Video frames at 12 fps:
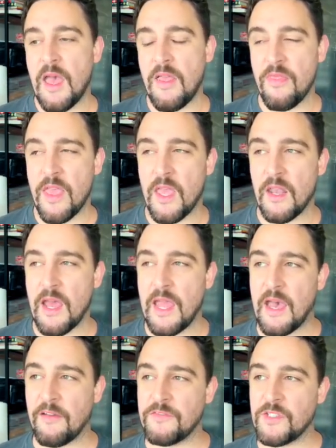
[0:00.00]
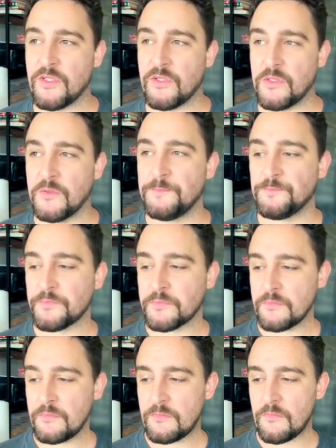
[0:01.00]
And then I have to
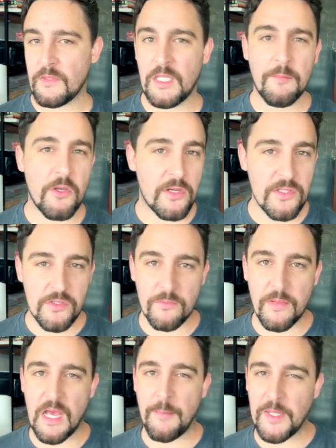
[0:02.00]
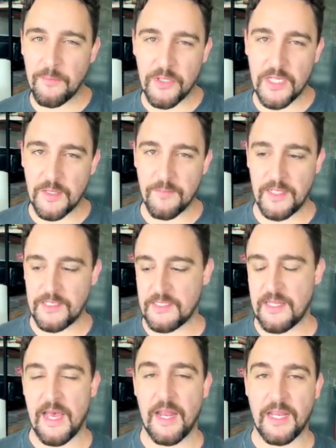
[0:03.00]
keep going to Zumba. I mean, I'm pretty committed to that. I